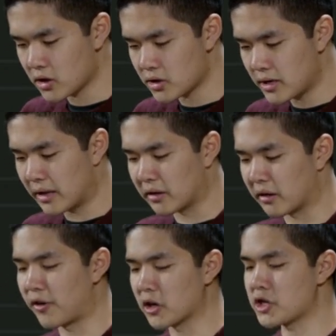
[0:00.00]
is this
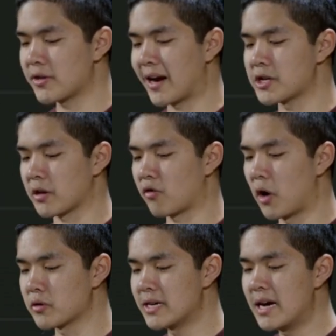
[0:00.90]
function that I just
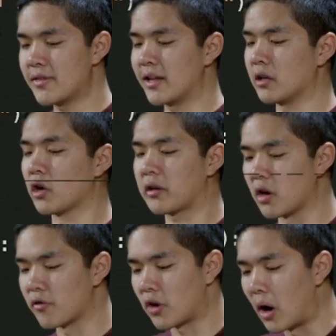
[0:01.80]
wrote that looks
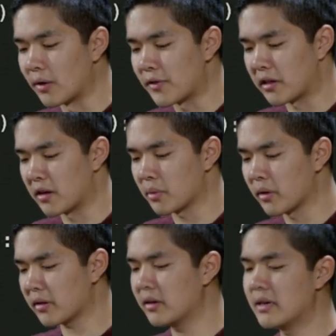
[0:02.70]
over all of the symbols